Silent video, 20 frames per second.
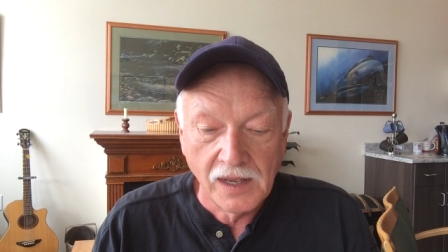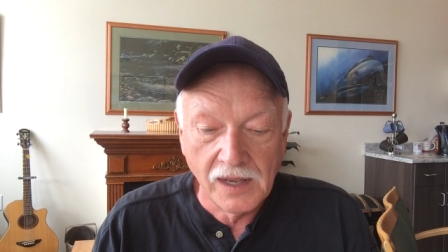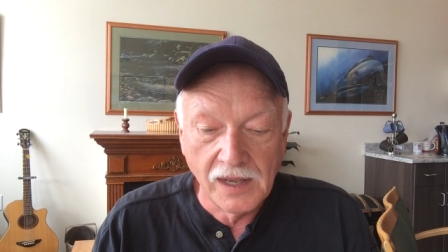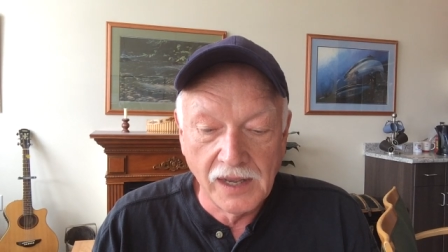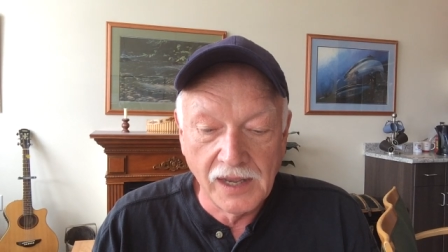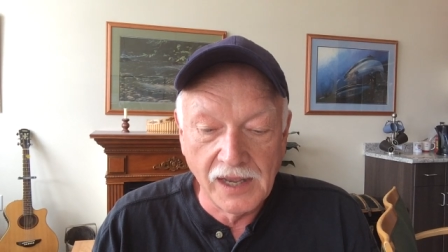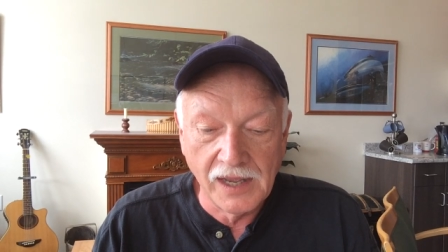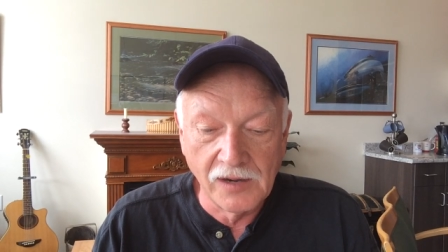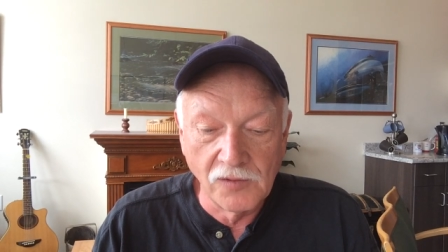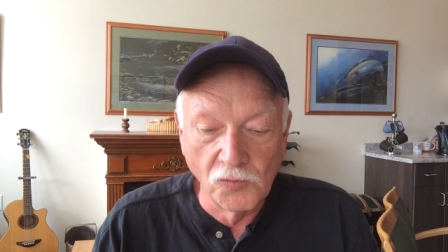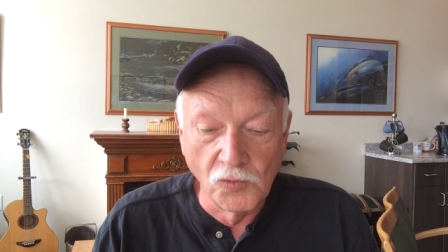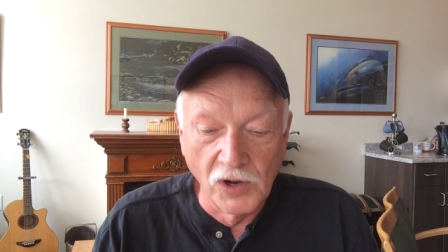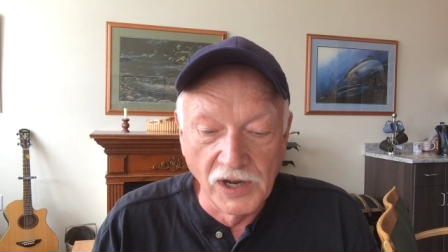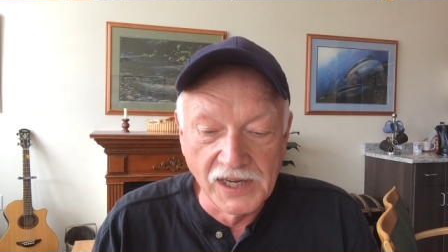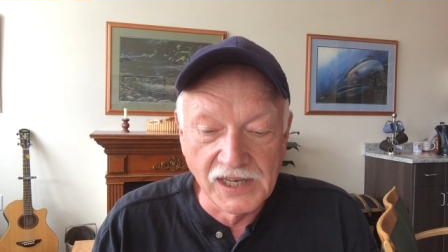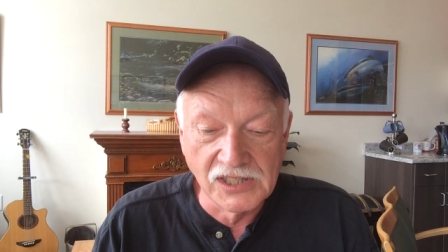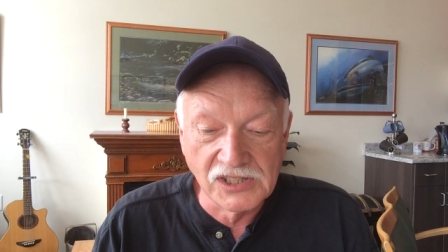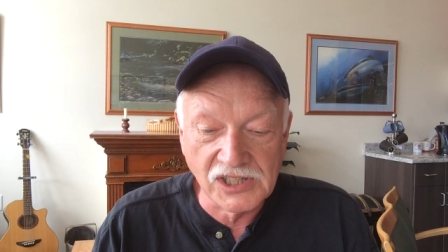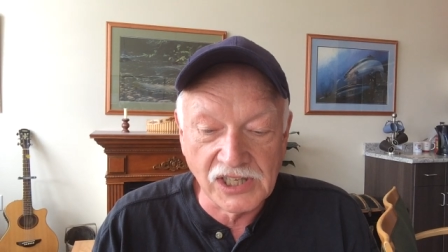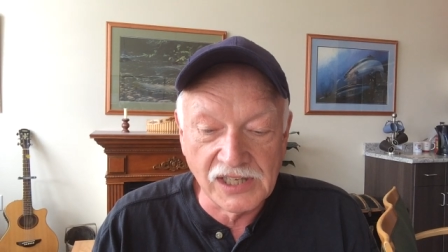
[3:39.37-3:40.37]
And
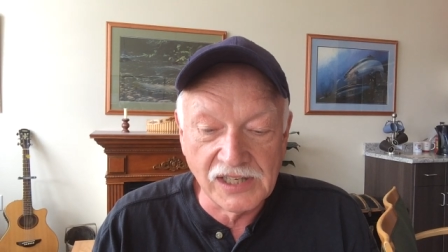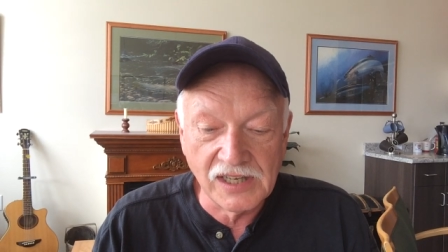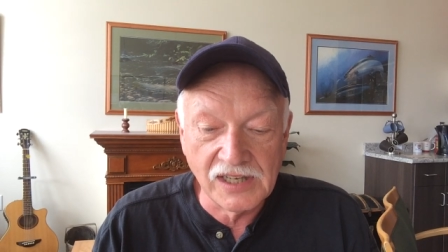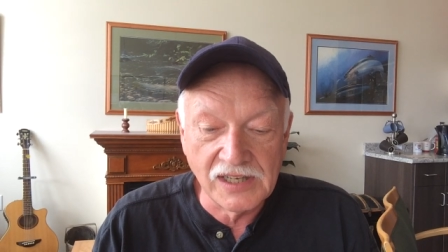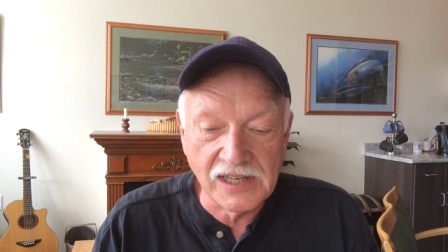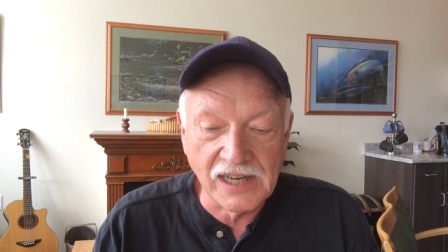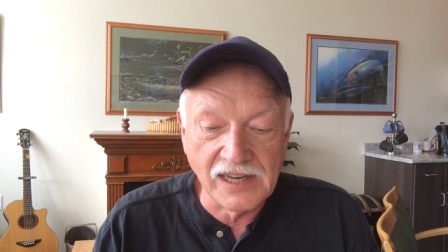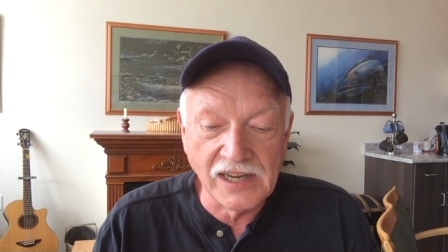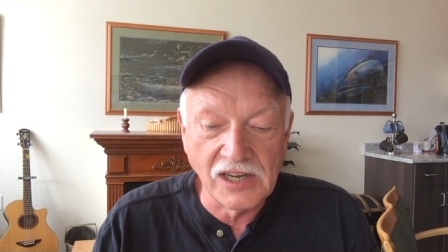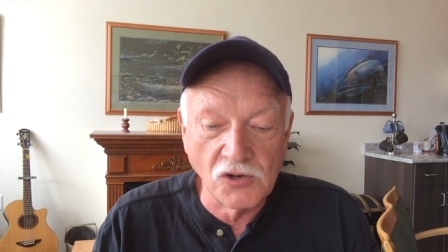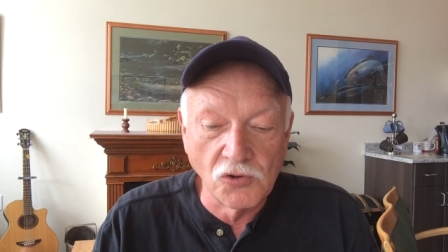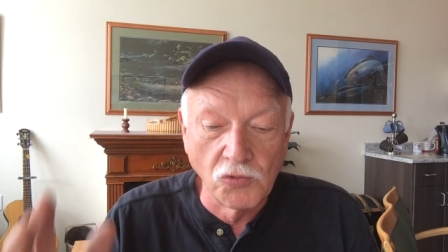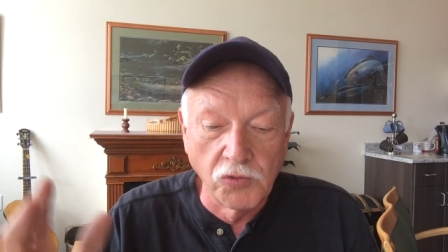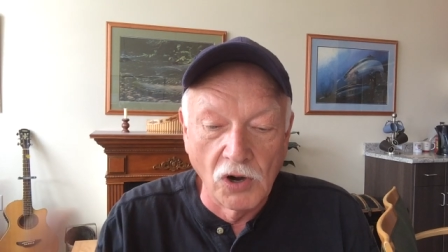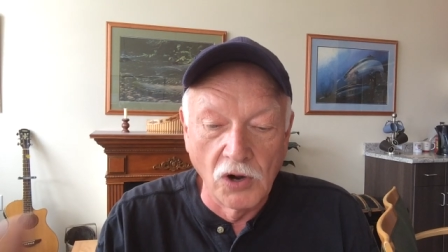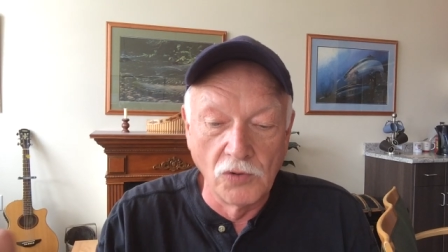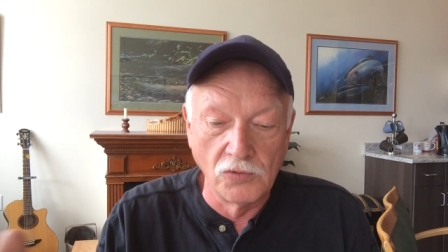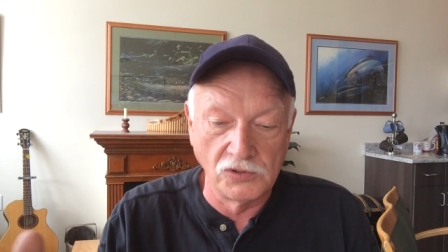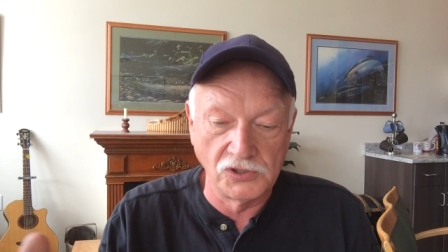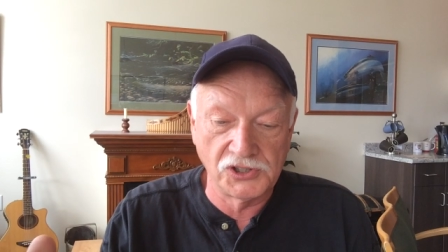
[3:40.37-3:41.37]
what is it?" And he
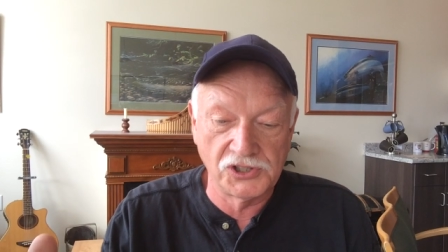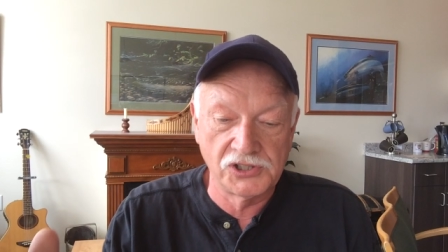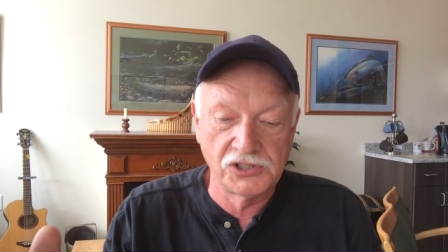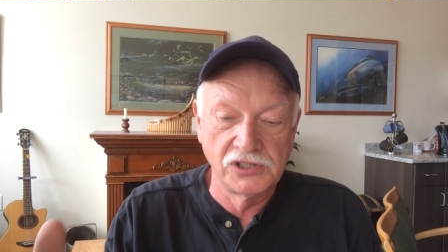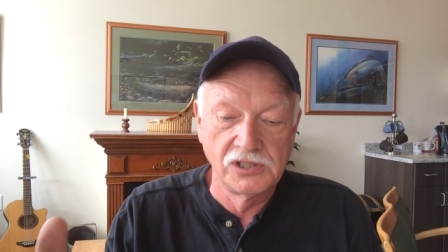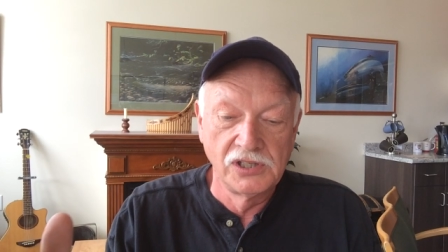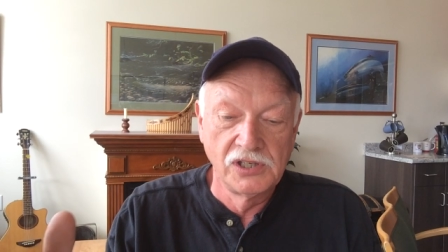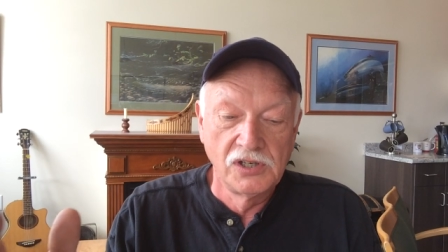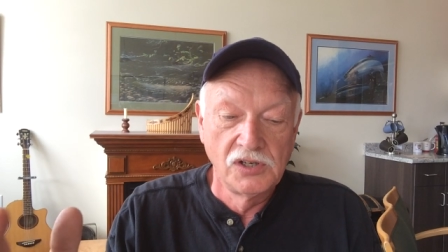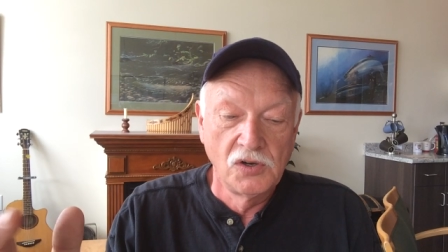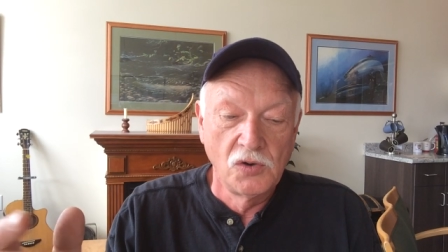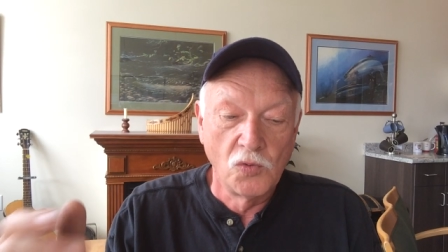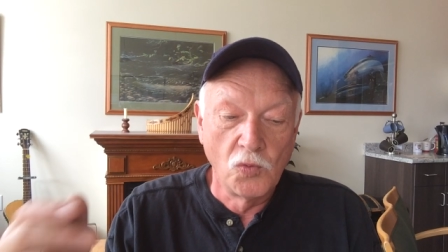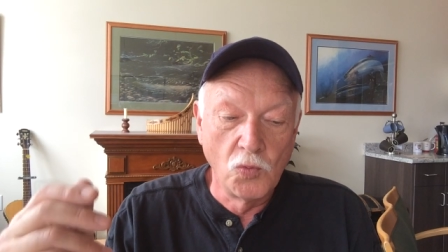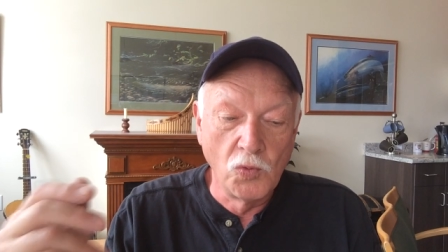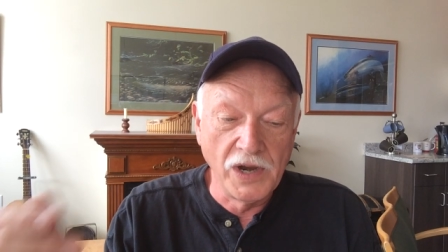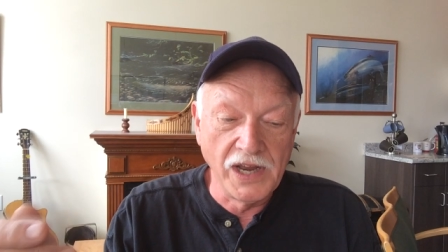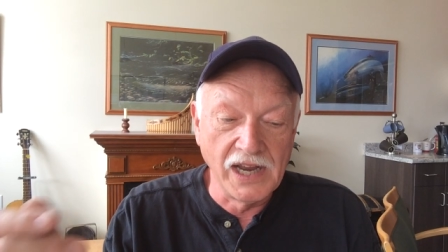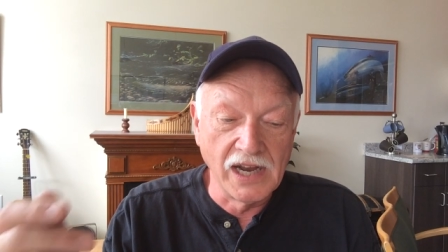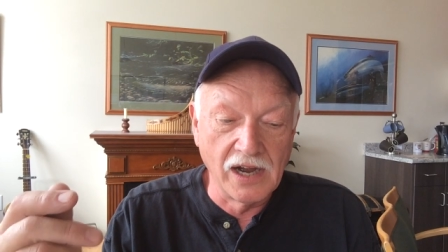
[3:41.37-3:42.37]
quotes,
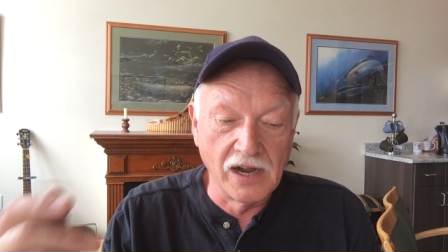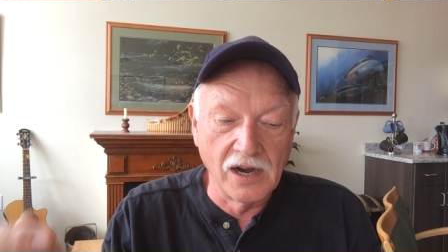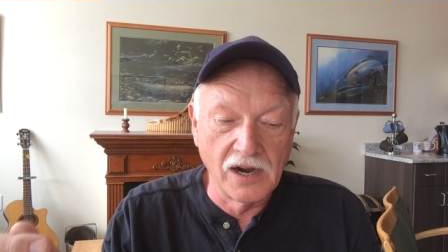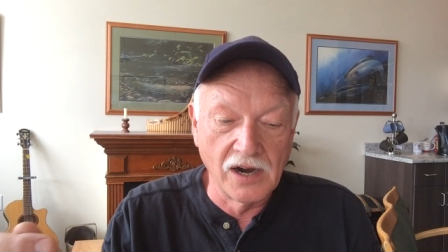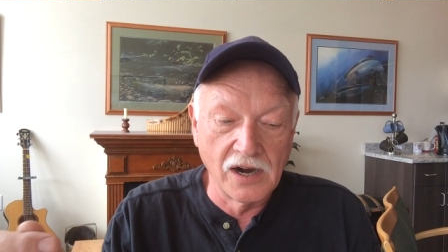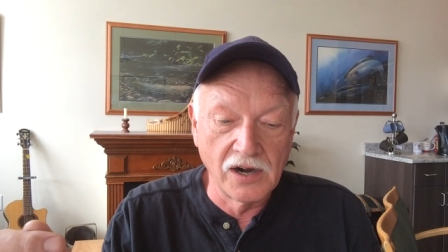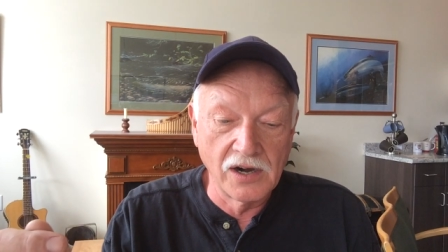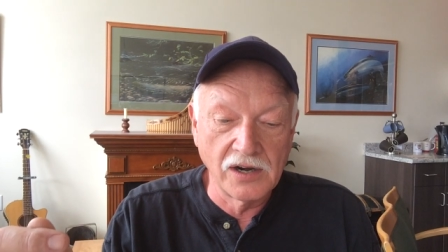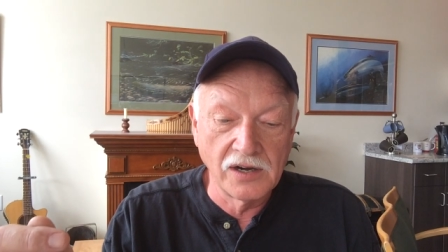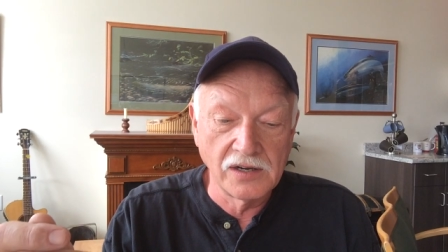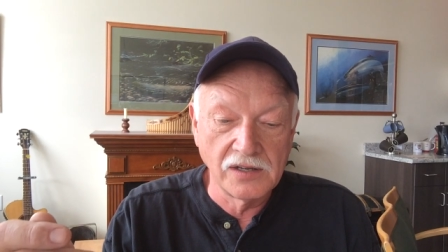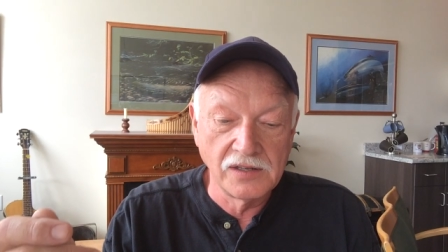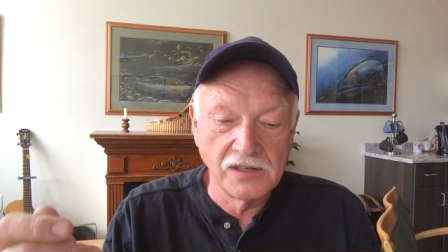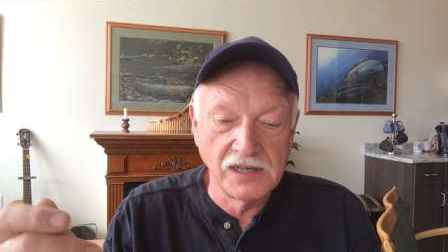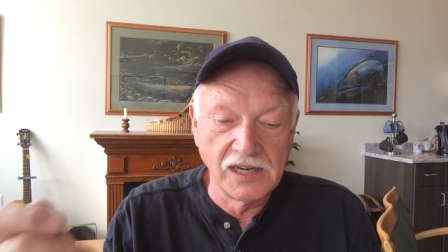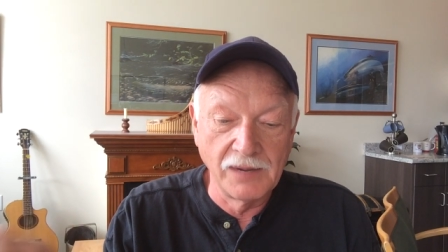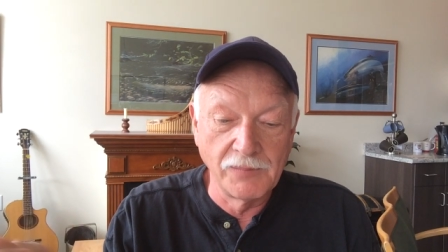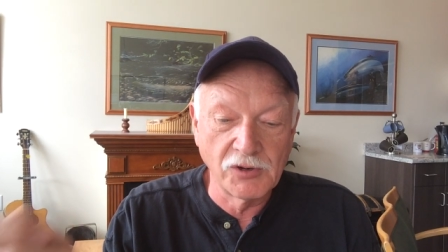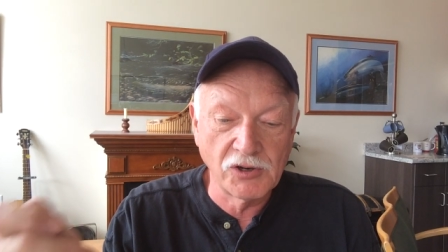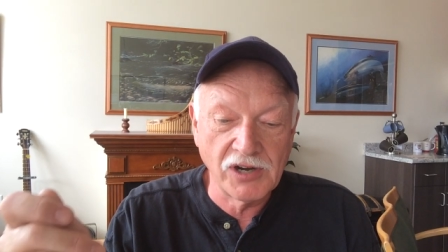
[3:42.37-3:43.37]
"We are
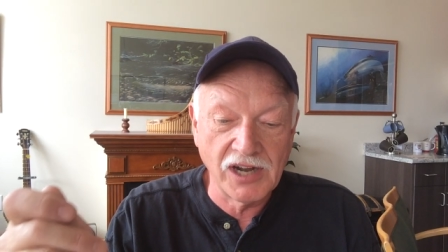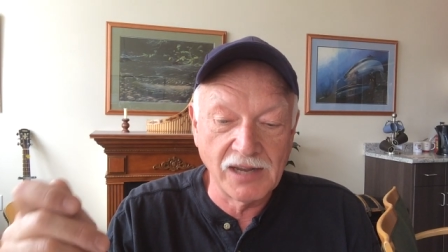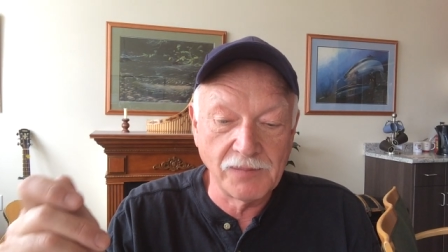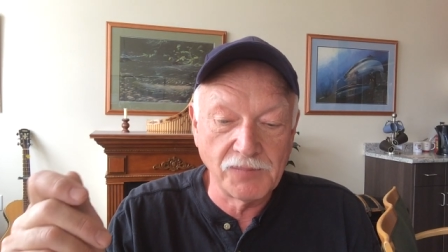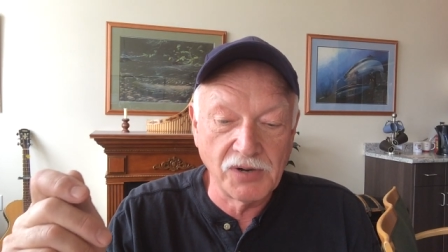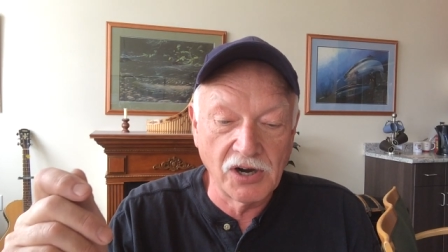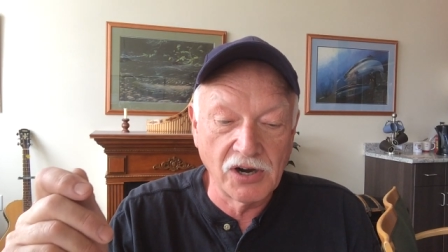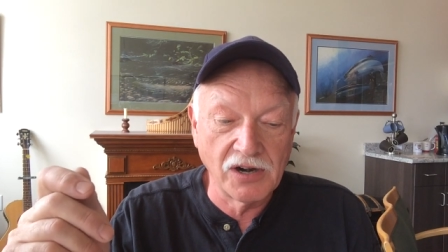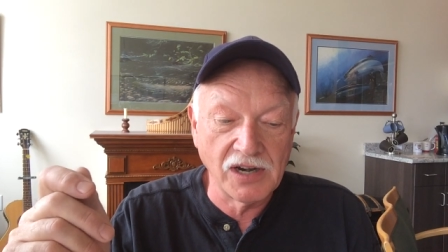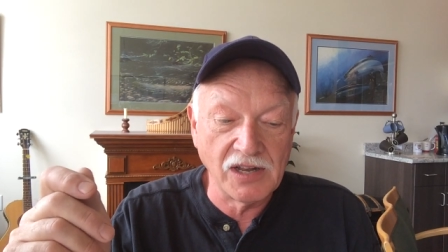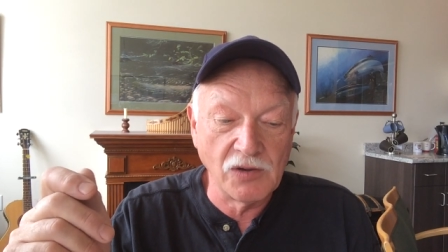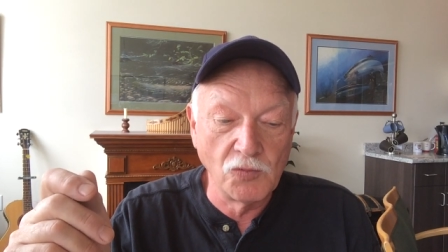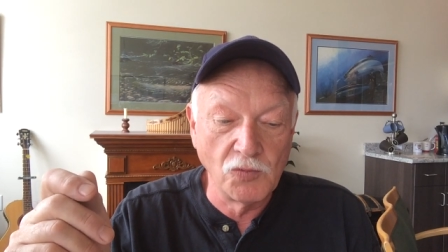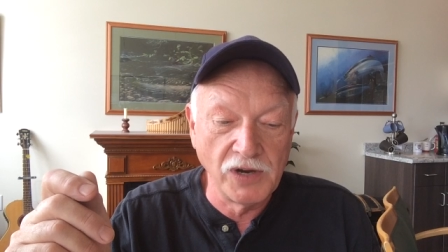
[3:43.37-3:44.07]
the Democrat Party.